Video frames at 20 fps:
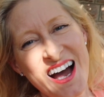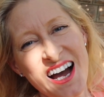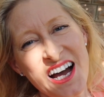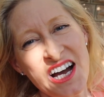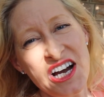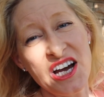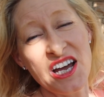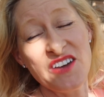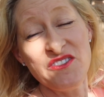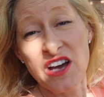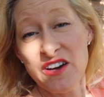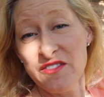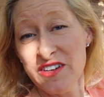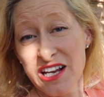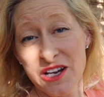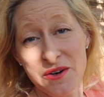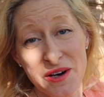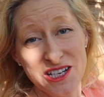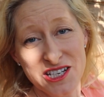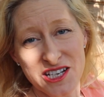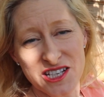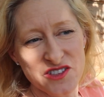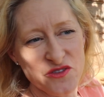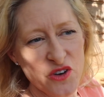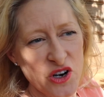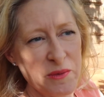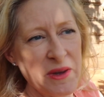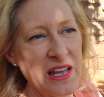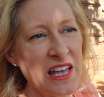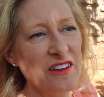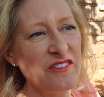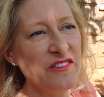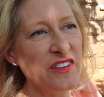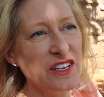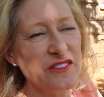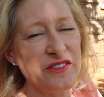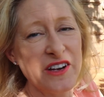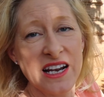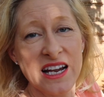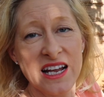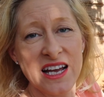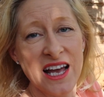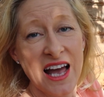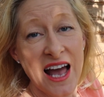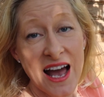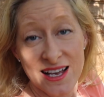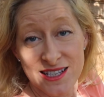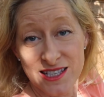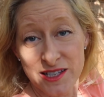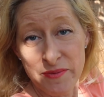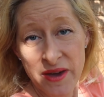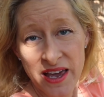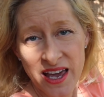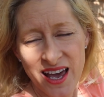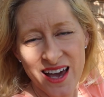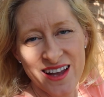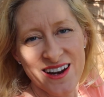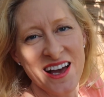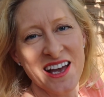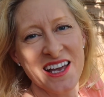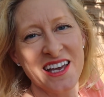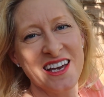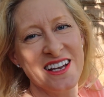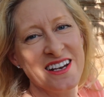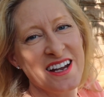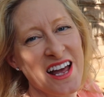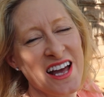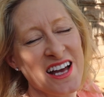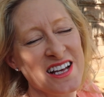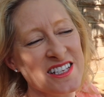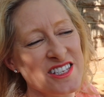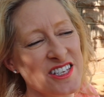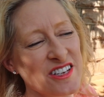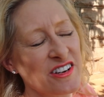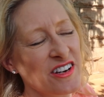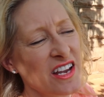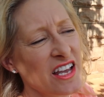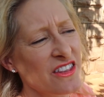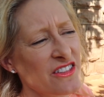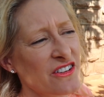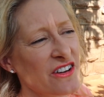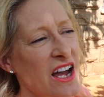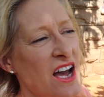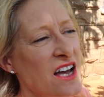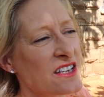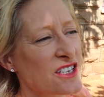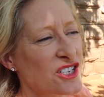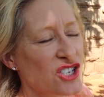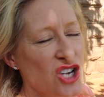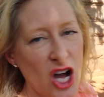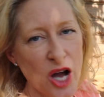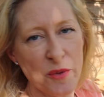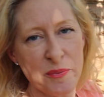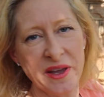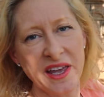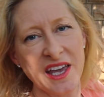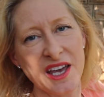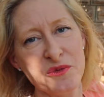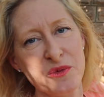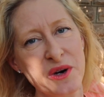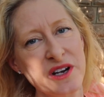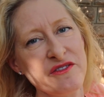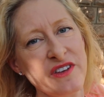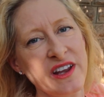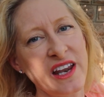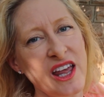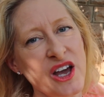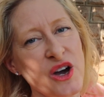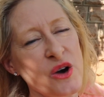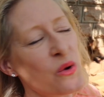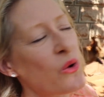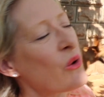If you have any questions for me, feel free to ask me and I can answer either as a topic in one video